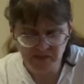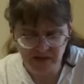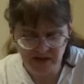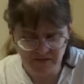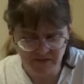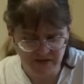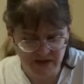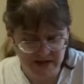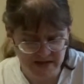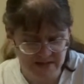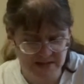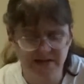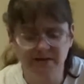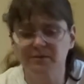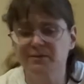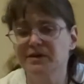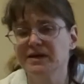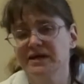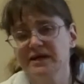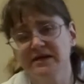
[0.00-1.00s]
and fasten a
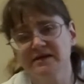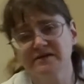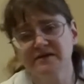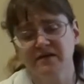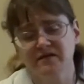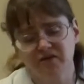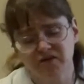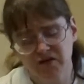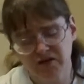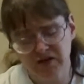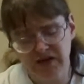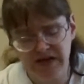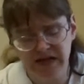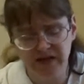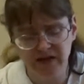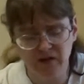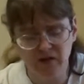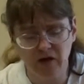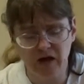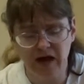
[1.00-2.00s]
piece of
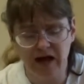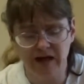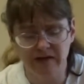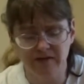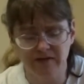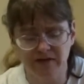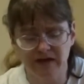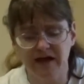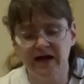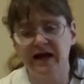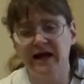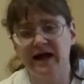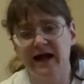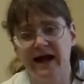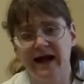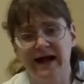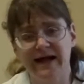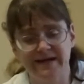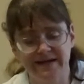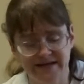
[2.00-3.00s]
clean cloth
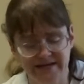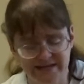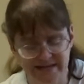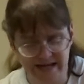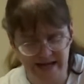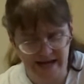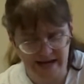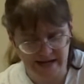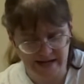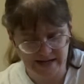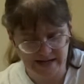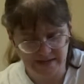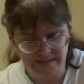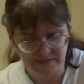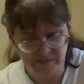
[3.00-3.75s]
on its end.